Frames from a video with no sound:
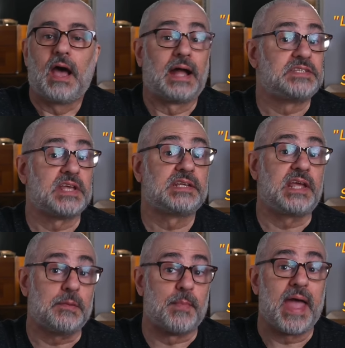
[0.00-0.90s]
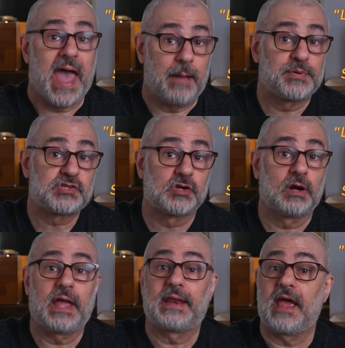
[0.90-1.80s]
I tend to keep my
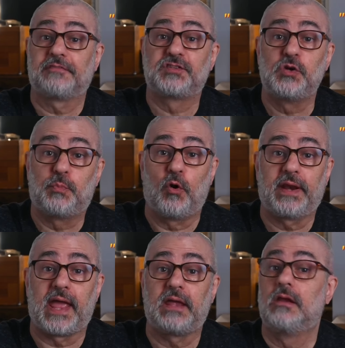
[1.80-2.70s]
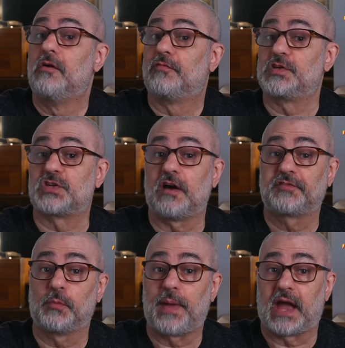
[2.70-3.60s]
aperture at f2.8 for
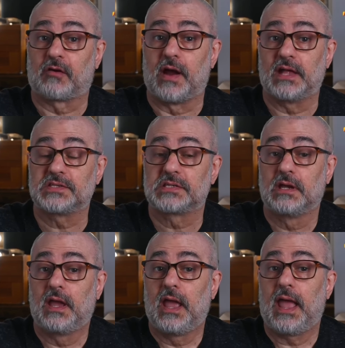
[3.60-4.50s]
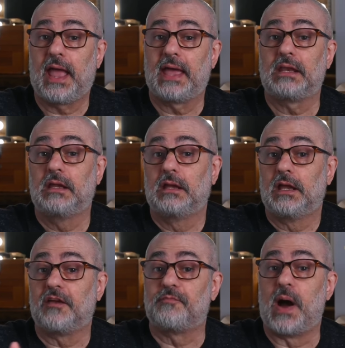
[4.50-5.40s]
softer backgrounds. And
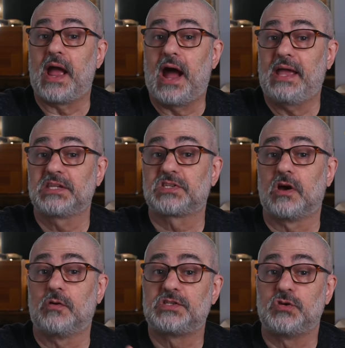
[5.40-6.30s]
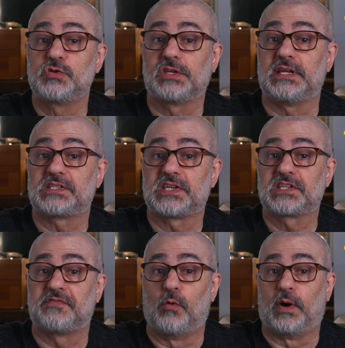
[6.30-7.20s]
if my ISO is usually at
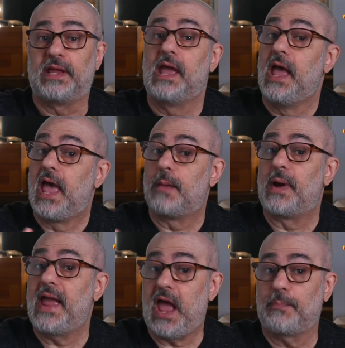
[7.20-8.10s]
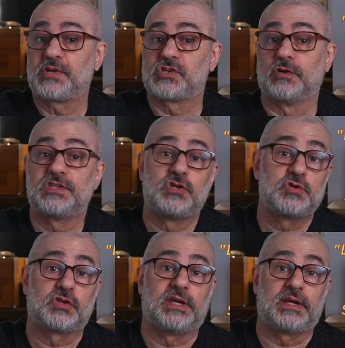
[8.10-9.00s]
640 and my aperture is
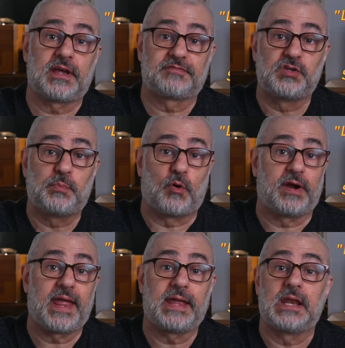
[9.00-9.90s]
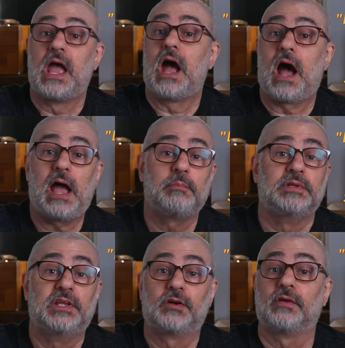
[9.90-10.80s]
usually at f2.8, I'm
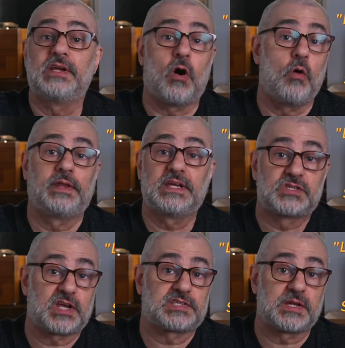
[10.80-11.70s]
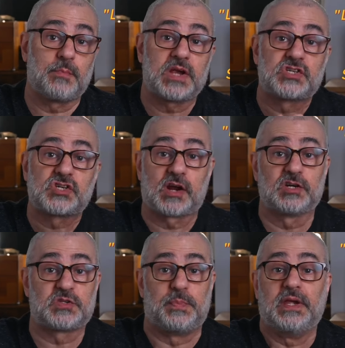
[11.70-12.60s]
literally only adjusting my shutter
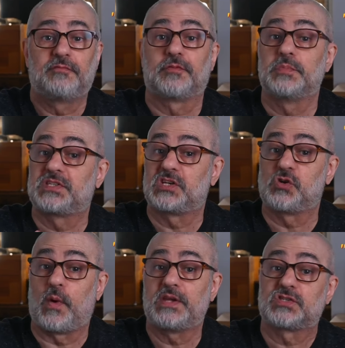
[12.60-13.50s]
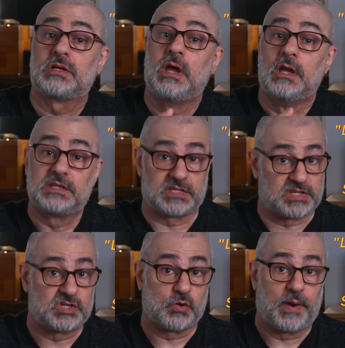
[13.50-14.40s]
speed from situation to
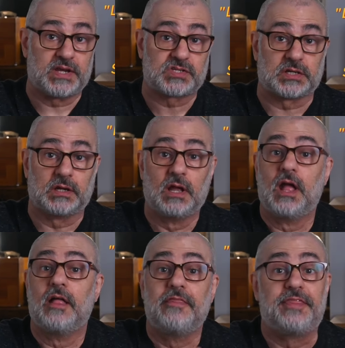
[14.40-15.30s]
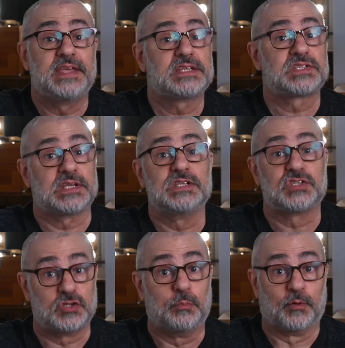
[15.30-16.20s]
situation. This is
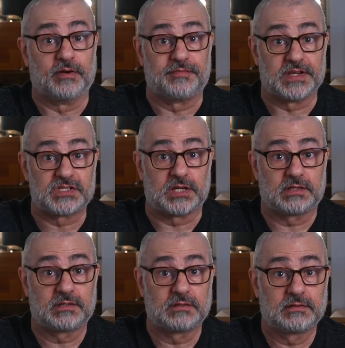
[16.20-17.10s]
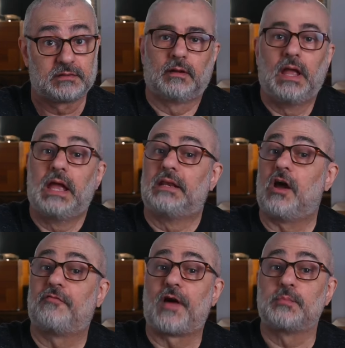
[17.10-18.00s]
super efficient.
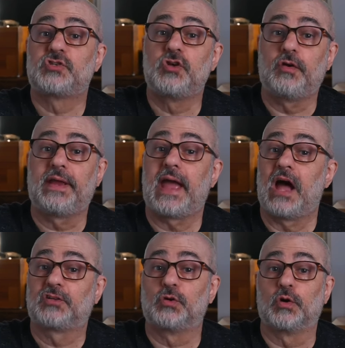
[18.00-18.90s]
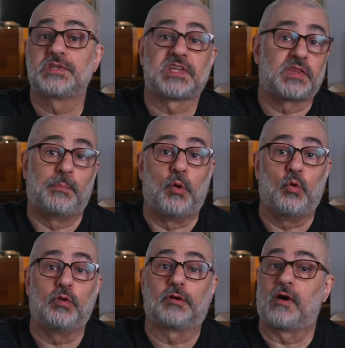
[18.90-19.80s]
Now, if I'm shooting outdoors at the
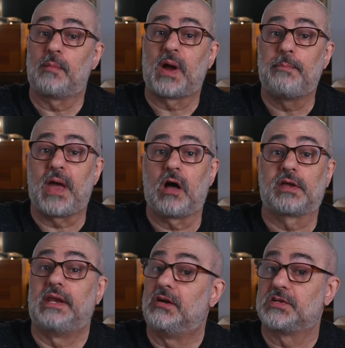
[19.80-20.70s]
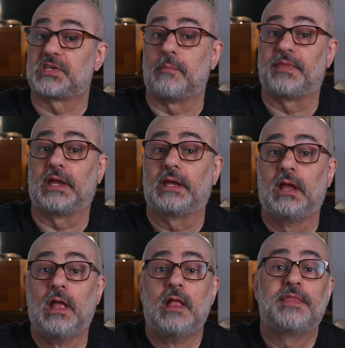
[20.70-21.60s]
pool or on my balcony or something,
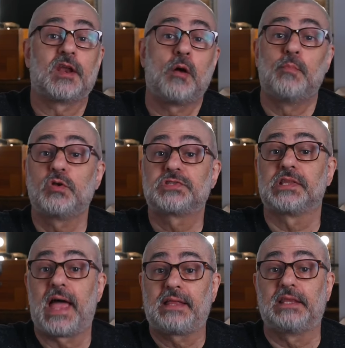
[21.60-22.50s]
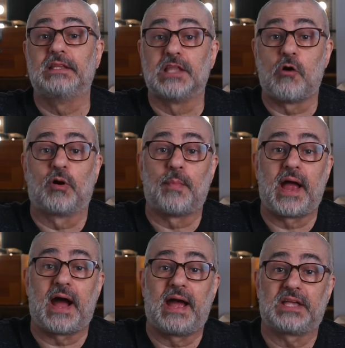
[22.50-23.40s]
then I'll most likely lower
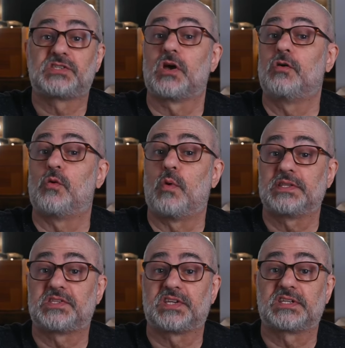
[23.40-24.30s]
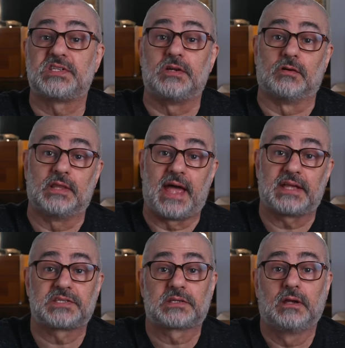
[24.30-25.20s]
my ISO to 160 or
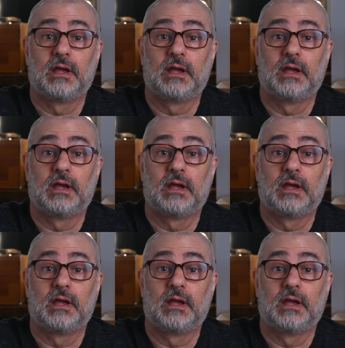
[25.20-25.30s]
less